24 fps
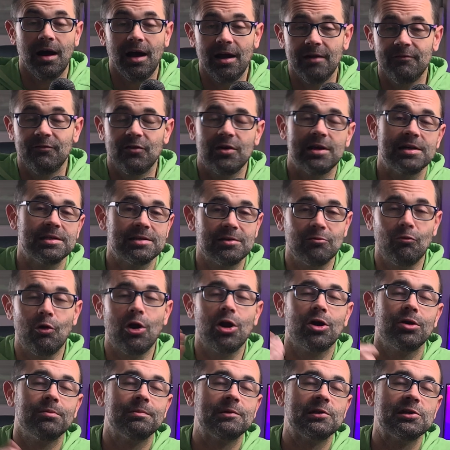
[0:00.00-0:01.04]
Hi friends and
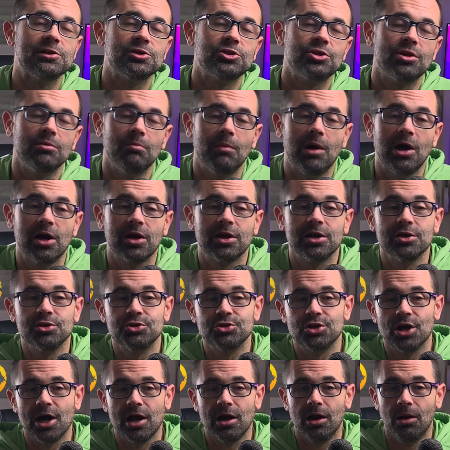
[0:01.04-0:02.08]
welcome to the Digital Markings
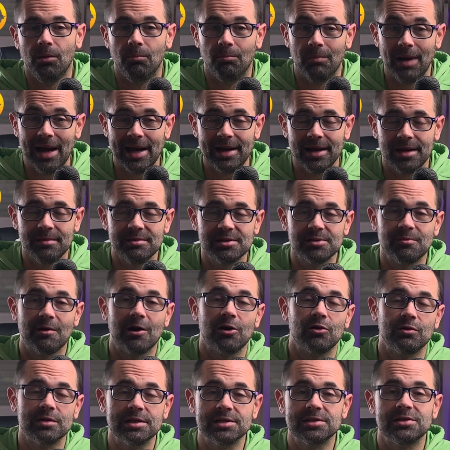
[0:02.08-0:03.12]
channel. My name is
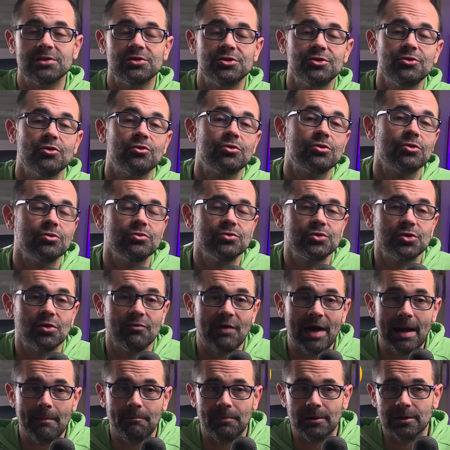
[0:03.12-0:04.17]
Mark and this is your dose of
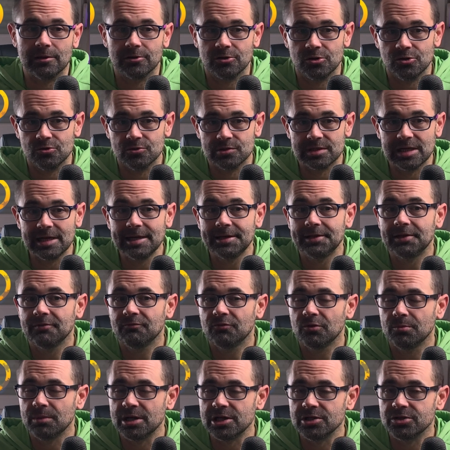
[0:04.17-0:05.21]
Apple news, leaked
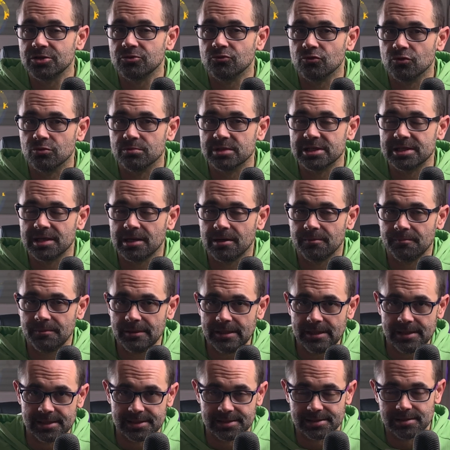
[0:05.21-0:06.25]
information, rumors and
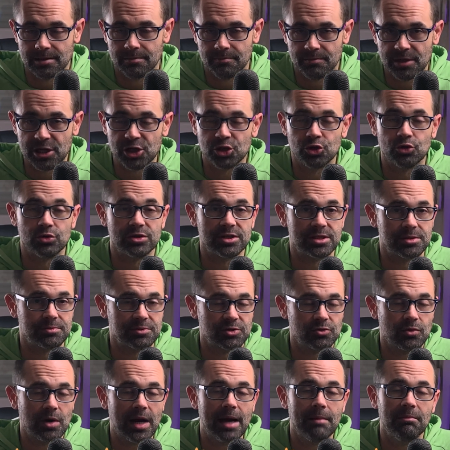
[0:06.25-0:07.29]
opinions. Make sure you
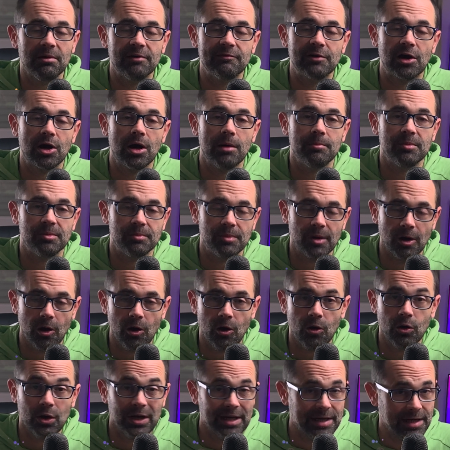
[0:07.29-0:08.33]
subscribe, leave a comment
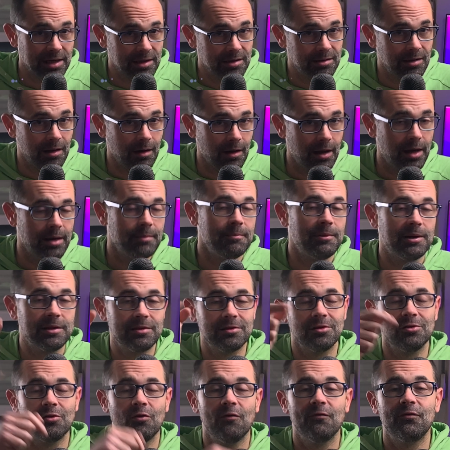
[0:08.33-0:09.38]
below, hit the like
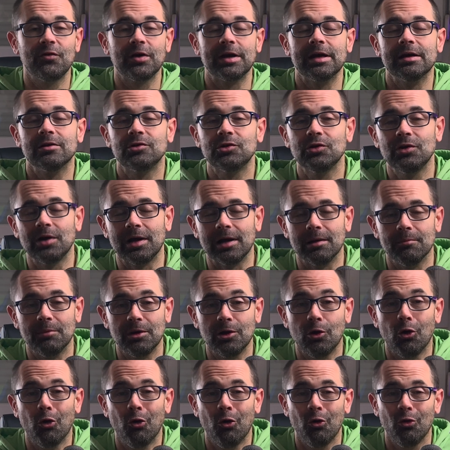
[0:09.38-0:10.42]
button, don't forget to
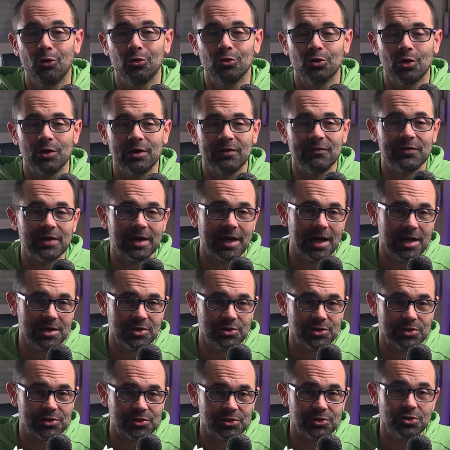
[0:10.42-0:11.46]
enable all
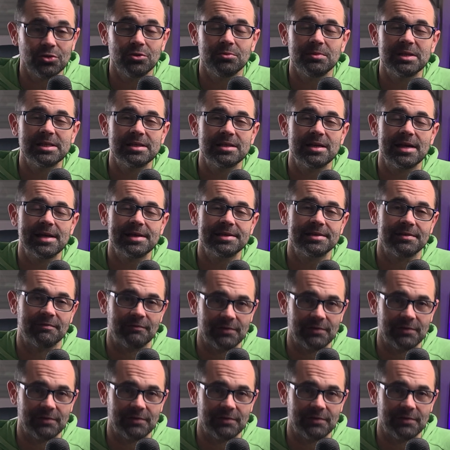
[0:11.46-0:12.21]
notifications so you don't miss the next